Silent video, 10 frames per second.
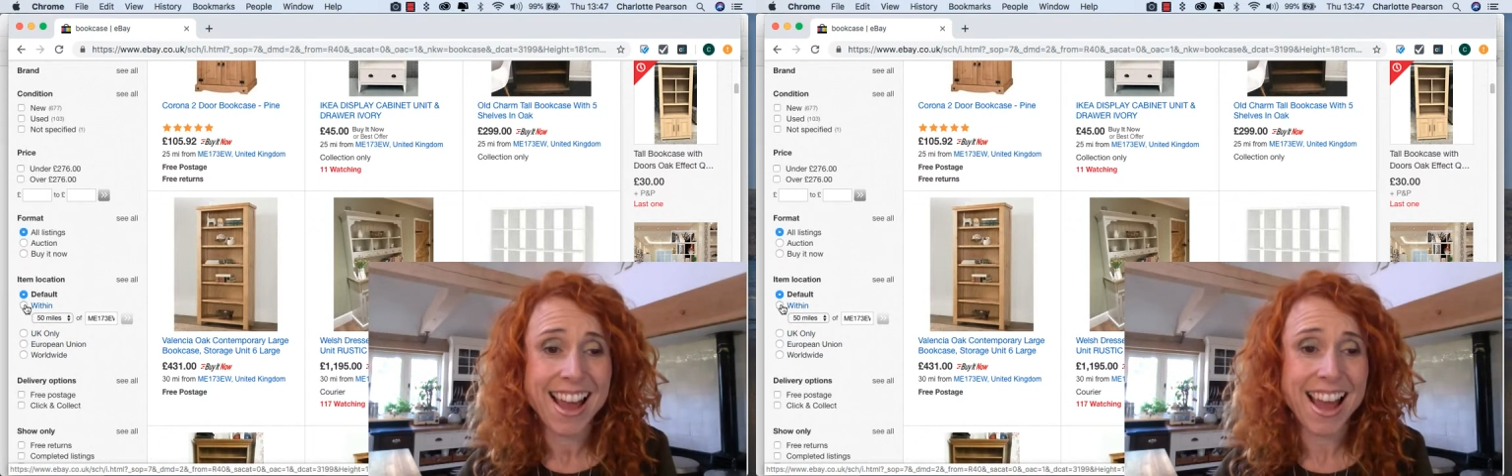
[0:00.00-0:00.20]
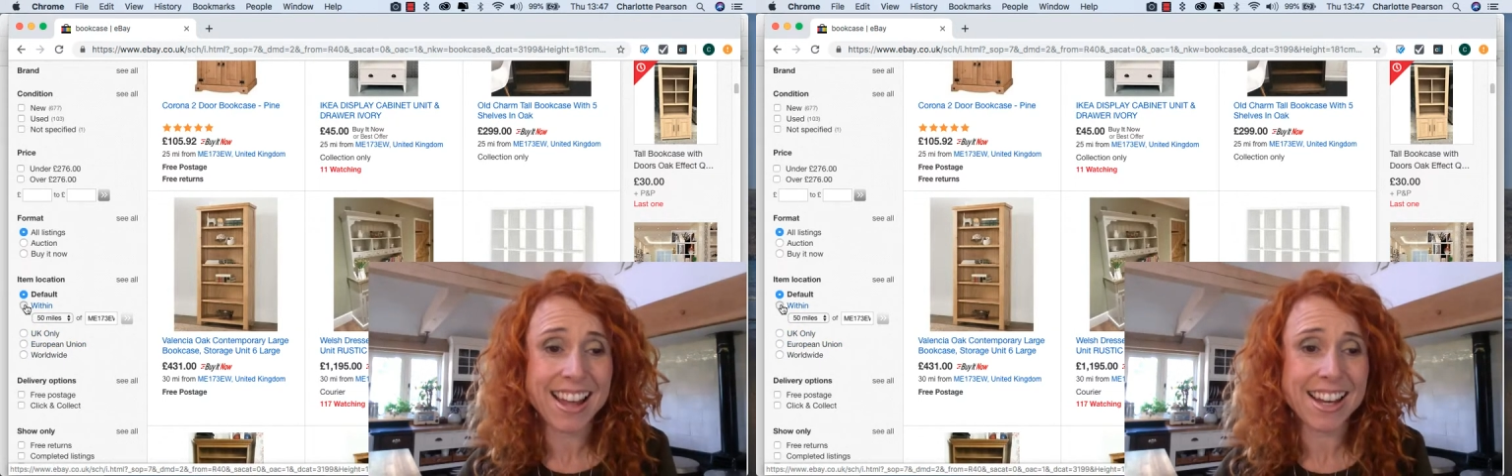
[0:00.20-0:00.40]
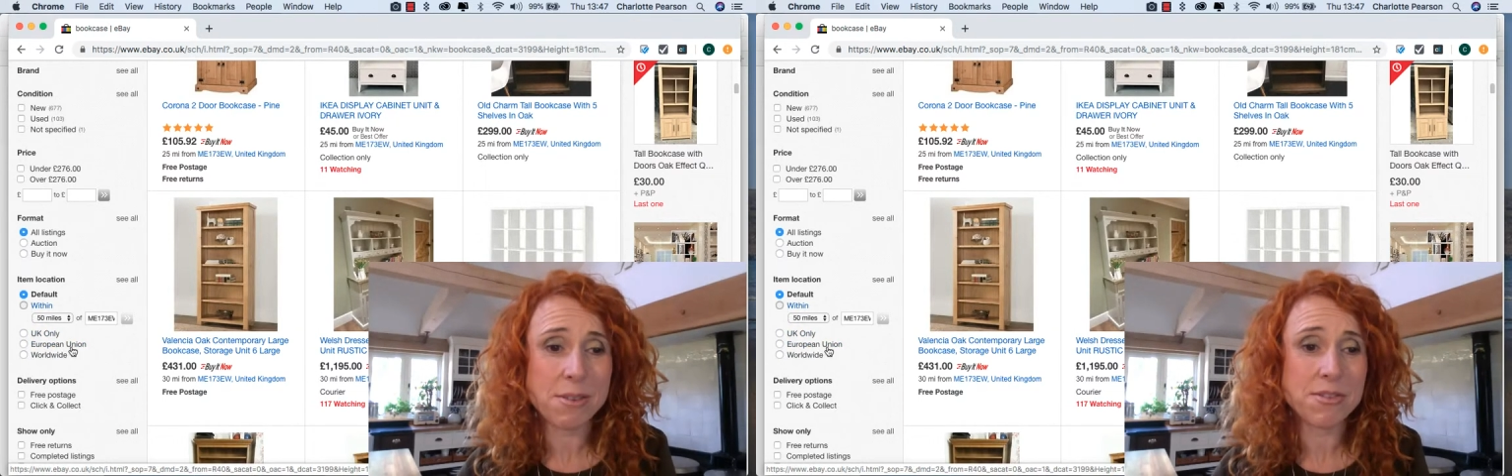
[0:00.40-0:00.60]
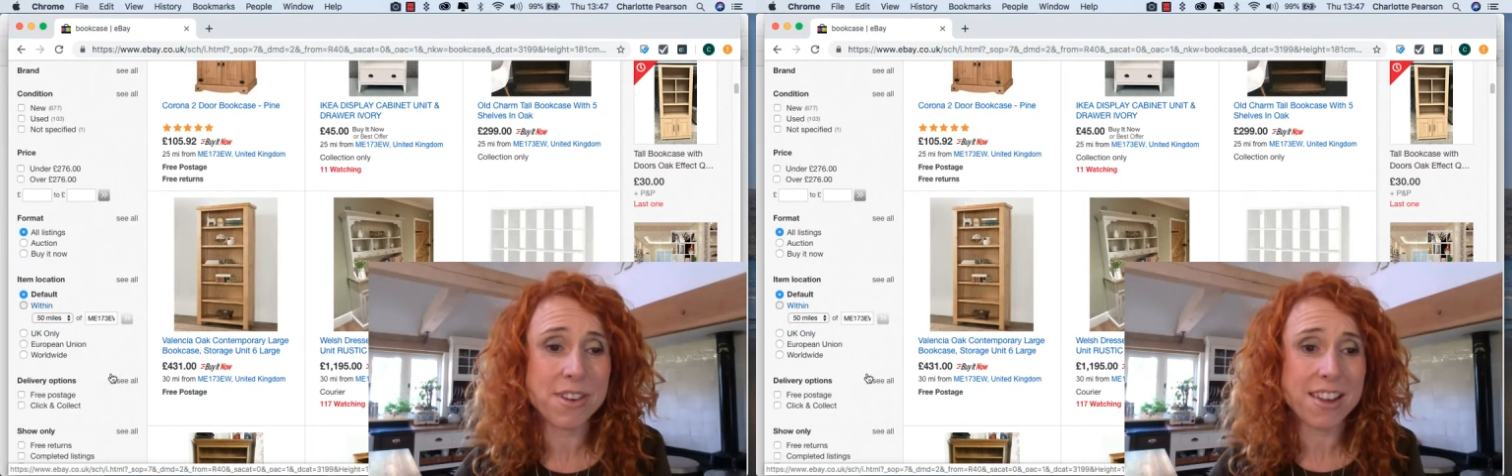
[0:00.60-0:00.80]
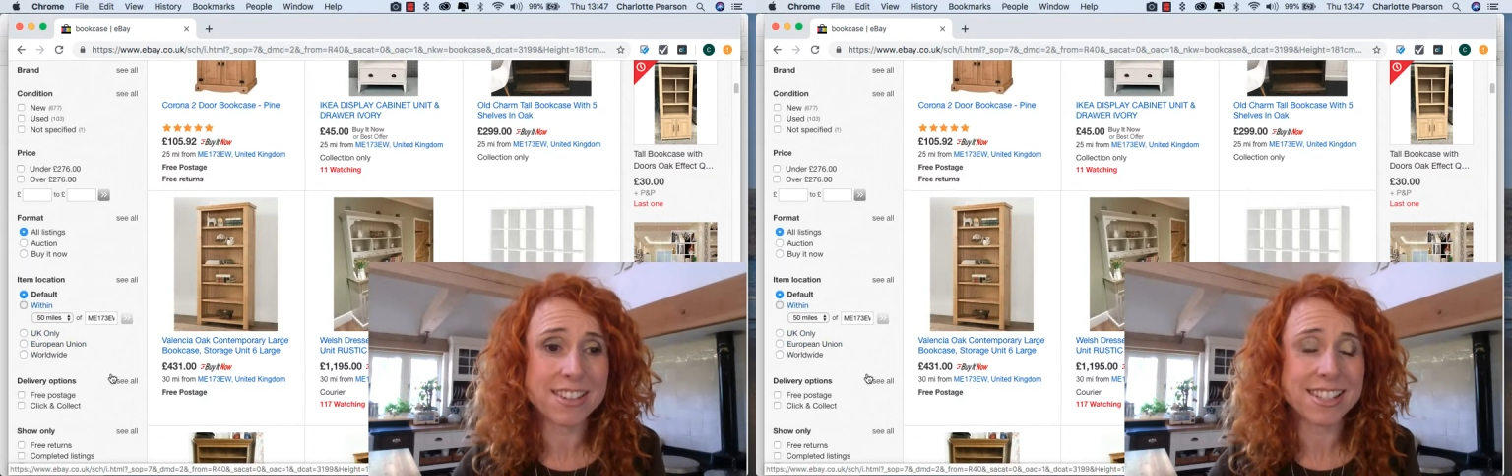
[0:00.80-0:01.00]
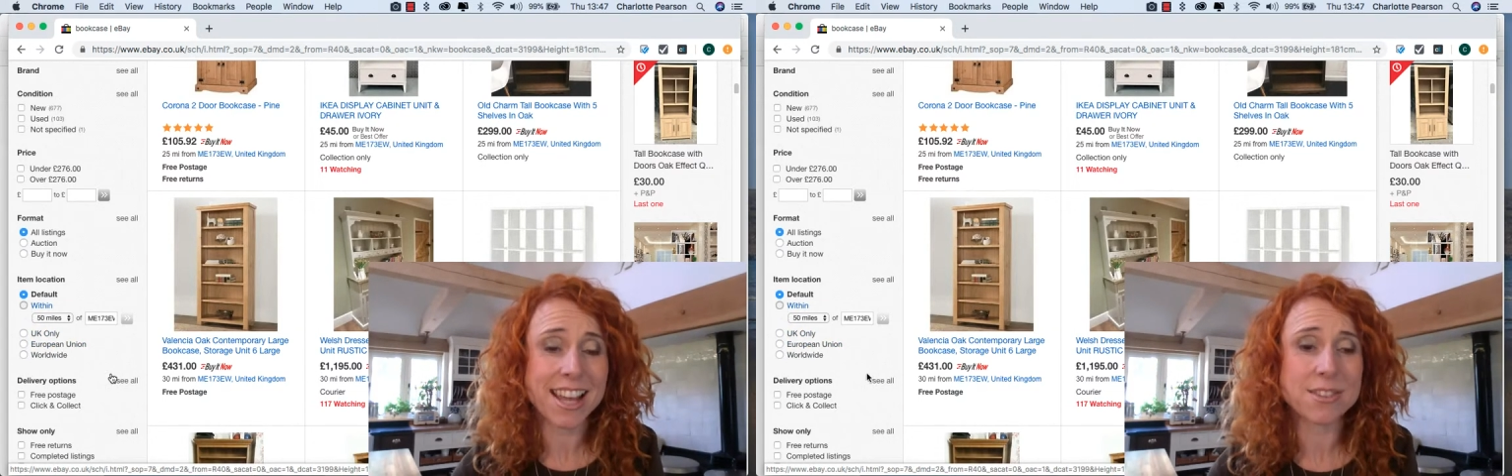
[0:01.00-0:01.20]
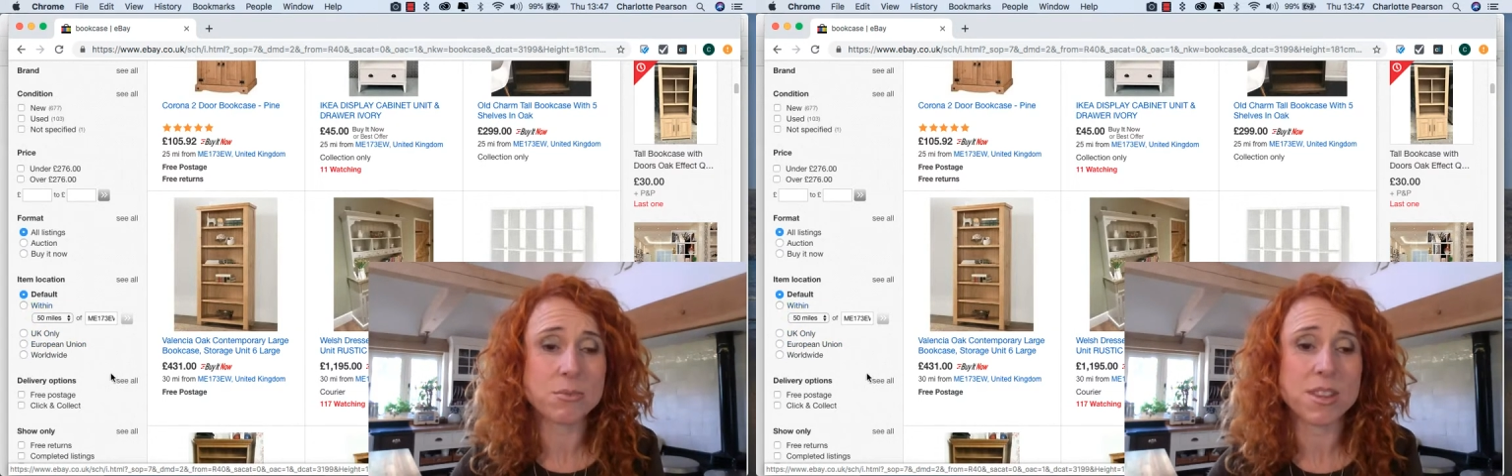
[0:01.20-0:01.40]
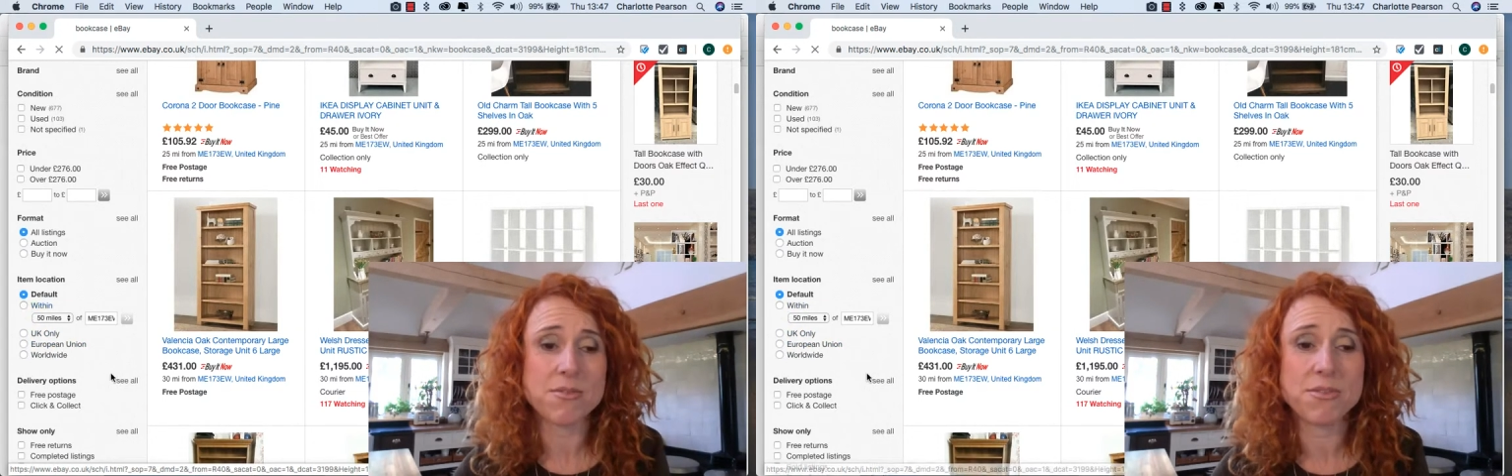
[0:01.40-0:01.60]
And now we've narrowed it down
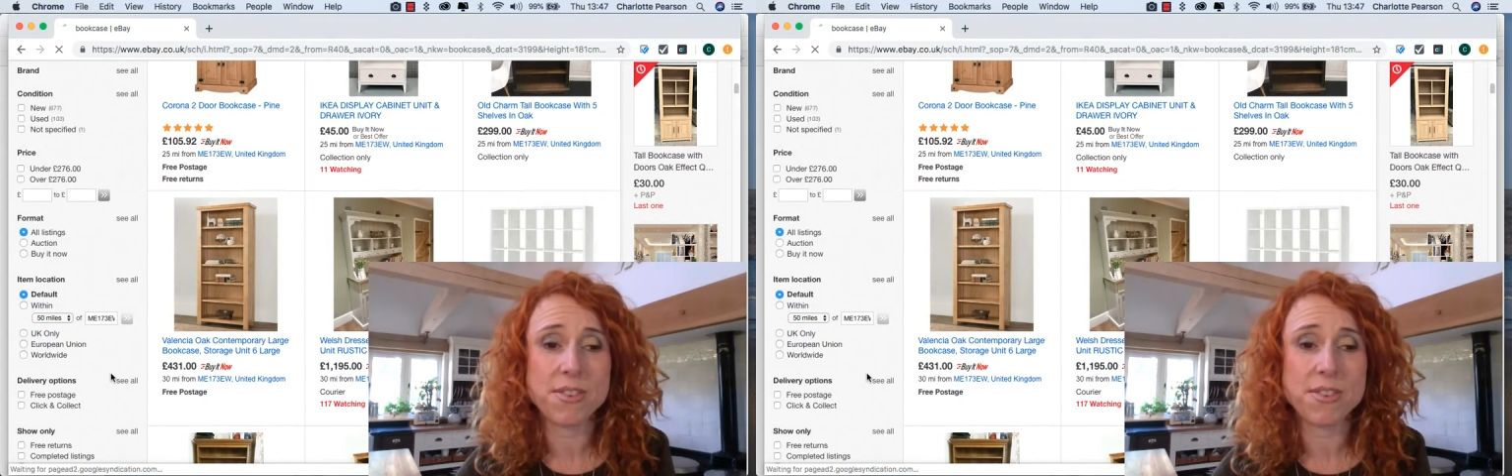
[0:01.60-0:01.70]
to within